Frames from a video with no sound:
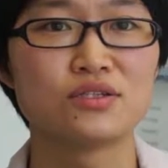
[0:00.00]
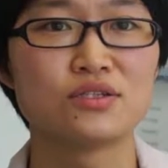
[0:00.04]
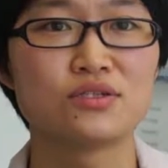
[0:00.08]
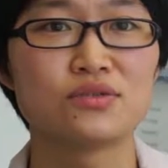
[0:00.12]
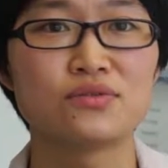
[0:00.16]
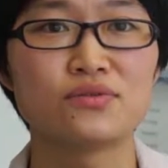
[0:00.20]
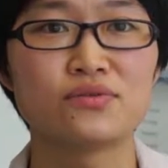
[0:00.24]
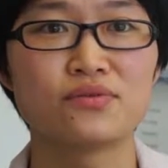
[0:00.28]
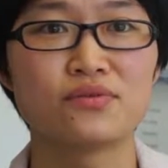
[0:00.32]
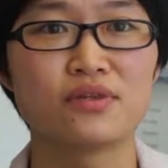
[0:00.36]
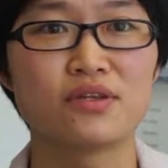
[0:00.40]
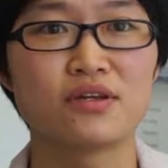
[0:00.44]

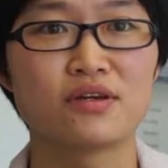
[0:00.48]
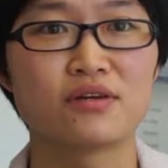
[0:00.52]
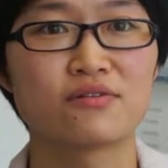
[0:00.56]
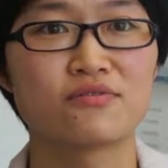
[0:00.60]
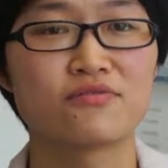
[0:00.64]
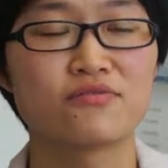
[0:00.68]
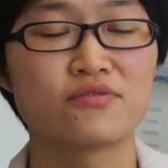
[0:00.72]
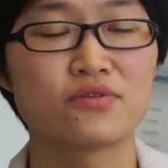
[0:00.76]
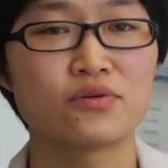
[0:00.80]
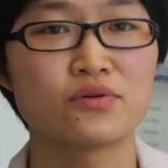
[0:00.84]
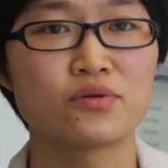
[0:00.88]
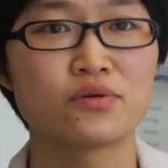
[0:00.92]
due to their
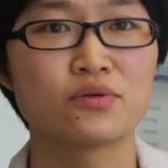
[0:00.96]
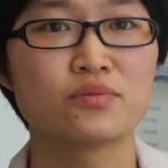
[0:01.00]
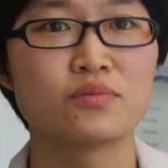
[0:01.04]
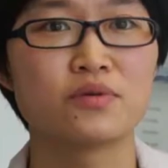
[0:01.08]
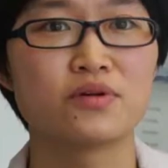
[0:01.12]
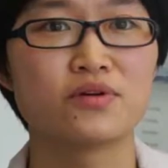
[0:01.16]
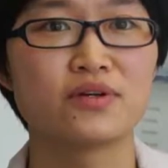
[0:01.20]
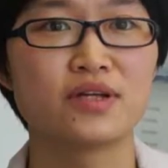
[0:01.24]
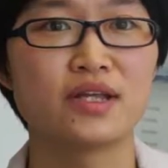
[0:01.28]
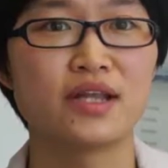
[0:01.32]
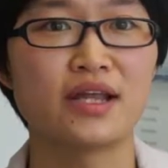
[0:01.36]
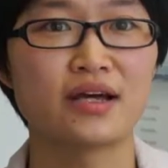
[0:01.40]

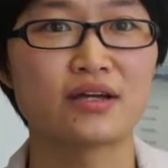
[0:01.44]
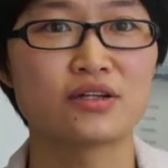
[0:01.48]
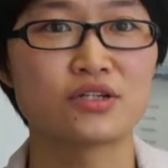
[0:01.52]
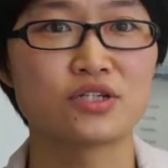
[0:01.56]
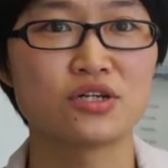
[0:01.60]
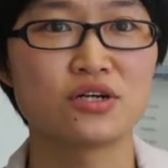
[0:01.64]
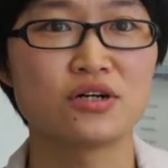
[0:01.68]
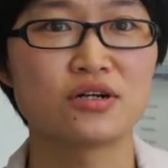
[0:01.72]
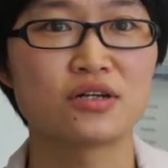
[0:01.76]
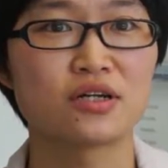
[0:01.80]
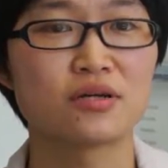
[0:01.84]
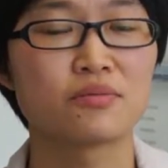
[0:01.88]
favorable
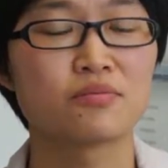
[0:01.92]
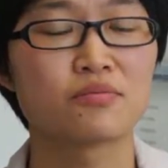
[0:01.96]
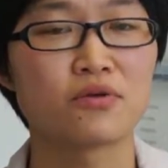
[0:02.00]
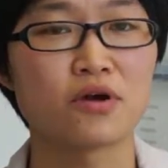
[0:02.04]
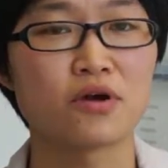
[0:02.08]
electronic